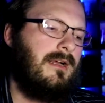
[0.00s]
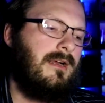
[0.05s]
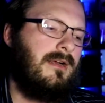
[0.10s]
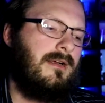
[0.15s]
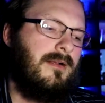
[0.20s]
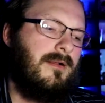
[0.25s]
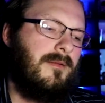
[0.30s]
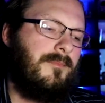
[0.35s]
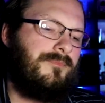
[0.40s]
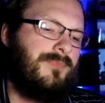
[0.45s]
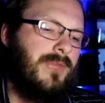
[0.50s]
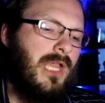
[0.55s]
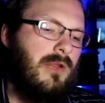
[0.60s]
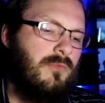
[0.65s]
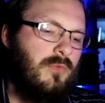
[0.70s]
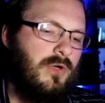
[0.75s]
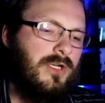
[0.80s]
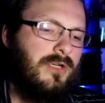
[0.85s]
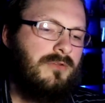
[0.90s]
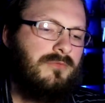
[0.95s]
Um,
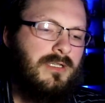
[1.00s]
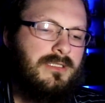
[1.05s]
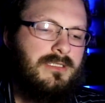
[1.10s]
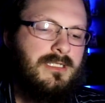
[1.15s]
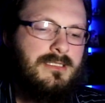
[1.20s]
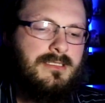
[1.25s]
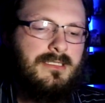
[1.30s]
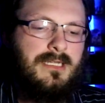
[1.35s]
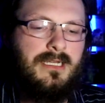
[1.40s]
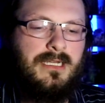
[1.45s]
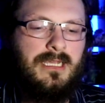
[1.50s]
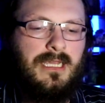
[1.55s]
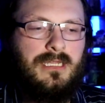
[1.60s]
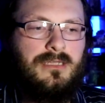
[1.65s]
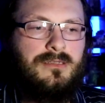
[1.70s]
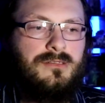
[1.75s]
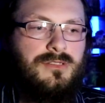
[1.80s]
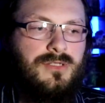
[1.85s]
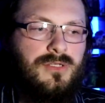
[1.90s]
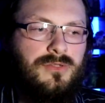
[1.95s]
and we're going to run this deck
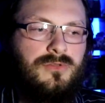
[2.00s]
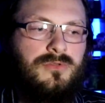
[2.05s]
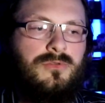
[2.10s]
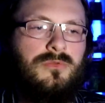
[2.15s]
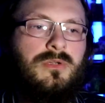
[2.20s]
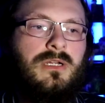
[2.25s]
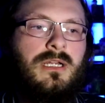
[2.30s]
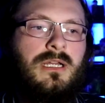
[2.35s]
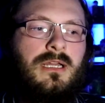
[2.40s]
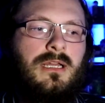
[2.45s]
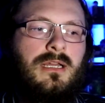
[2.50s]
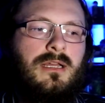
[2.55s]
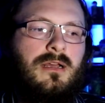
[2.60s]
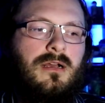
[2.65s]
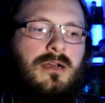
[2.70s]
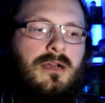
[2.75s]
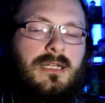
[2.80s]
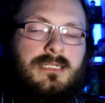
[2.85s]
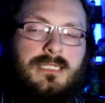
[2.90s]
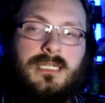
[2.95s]
into
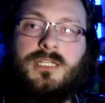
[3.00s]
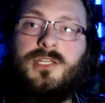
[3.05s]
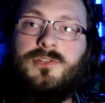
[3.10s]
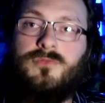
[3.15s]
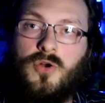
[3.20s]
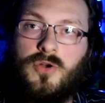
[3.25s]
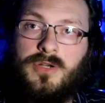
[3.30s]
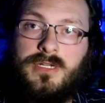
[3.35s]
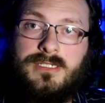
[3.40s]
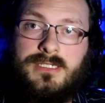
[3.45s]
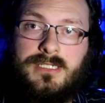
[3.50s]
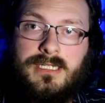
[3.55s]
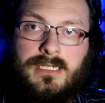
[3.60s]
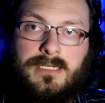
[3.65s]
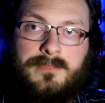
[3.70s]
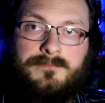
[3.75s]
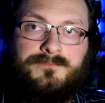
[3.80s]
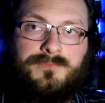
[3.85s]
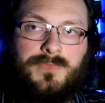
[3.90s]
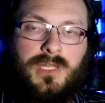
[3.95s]
uh, a deck you've already
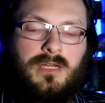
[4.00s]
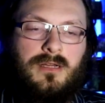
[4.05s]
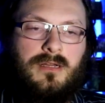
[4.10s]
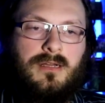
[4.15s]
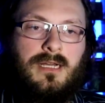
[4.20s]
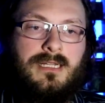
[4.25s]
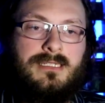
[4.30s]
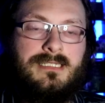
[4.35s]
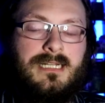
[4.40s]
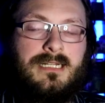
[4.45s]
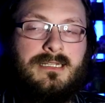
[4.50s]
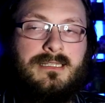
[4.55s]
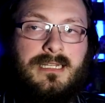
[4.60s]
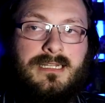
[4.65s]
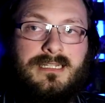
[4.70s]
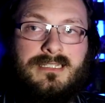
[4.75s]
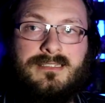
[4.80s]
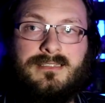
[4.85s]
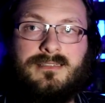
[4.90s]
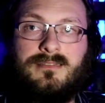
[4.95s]
seen, uh, a deck that
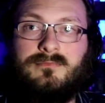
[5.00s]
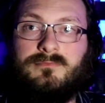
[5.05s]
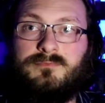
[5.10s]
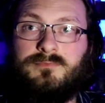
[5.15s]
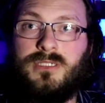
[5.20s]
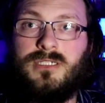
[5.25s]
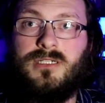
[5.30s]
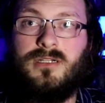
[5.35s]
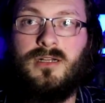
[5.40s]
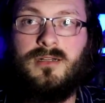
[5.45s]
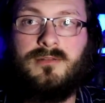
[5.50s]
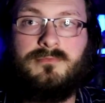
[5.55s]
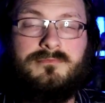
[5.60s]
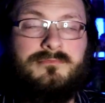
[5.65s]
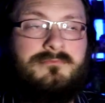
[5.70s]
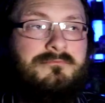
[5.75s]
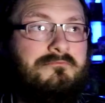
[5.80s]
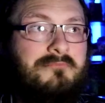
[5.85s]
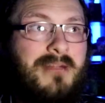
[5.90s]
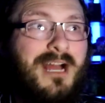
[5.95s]
has
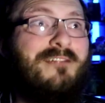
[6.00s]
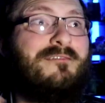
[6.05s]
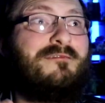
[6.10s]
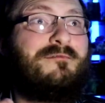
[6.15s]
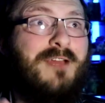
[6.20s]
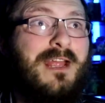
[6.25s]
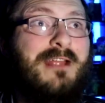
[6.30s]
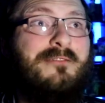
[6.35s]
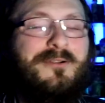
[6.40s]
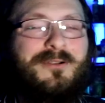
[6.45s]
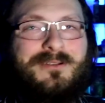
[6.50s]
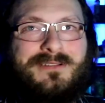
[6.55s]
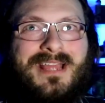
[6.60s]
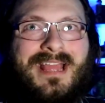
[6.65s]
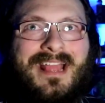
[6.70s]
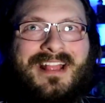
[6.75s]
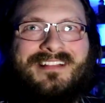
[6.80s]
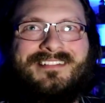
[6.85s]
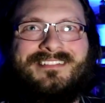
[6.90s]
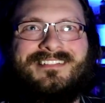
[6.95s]
become my favorite
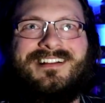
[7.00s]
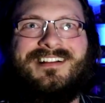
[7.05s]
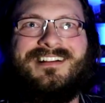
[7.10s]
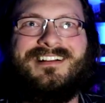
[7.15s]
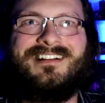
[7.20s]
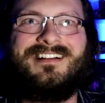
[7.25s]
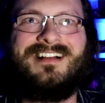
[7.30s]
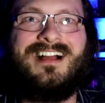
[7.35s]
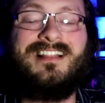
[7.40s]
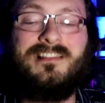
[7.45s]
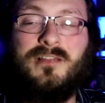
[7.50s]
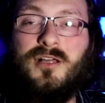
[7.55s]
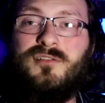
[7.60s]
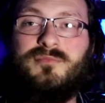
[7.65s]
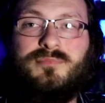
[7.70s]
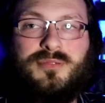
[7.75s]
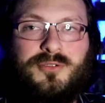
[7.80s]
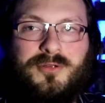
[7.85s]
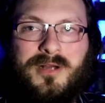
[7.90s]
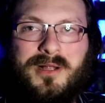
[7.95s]
deck. Uh, I
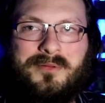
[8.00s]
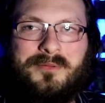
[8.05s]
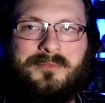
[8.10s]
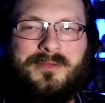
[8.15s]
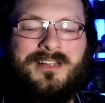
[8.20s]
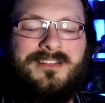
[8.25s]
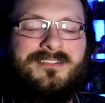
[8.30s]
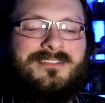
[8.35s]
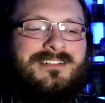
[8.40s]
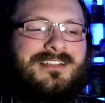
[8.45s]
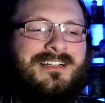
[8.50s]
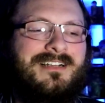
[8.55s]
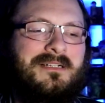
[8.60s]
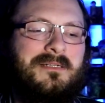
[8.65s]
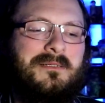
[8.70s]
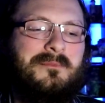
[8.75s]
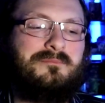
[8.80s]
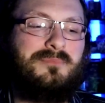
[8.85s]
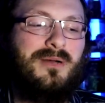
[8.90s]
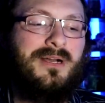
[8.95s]
love Blue Omnimon,
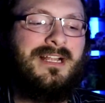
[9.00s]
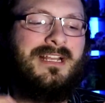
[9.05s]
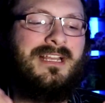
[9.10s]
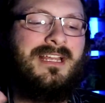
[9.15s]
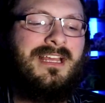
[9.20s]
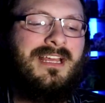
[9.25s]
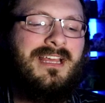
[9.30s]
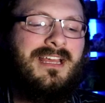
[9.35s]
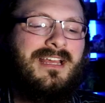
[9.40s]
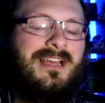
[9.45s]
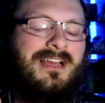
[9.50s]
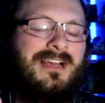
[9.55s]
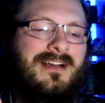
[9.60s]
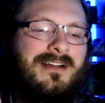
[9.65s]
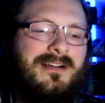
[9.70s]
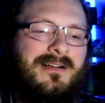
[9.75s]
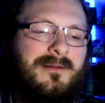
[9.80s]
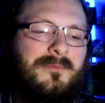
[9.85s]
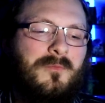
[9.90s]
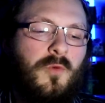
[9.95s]
uh, but
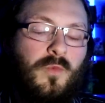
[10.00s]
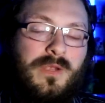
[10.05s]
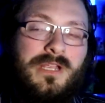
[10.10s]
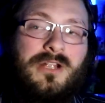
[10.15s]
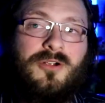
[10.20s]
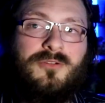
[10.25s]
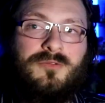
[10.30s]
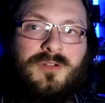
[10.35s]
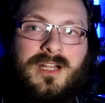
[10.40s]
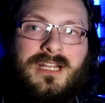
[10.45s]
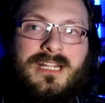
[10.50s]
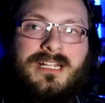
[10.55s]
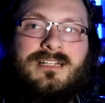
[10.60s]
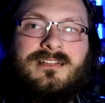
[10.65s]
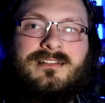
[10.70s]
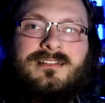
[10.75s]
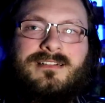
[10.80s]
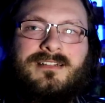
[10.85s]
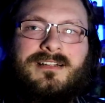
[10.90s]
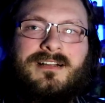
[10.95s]
um, we are
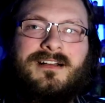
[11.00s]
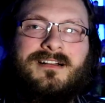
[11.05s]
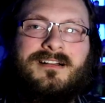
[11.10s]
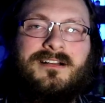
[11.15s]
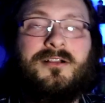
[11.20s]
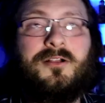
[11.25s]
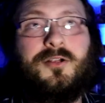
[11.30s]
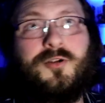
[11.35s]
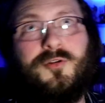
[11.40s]
running uh,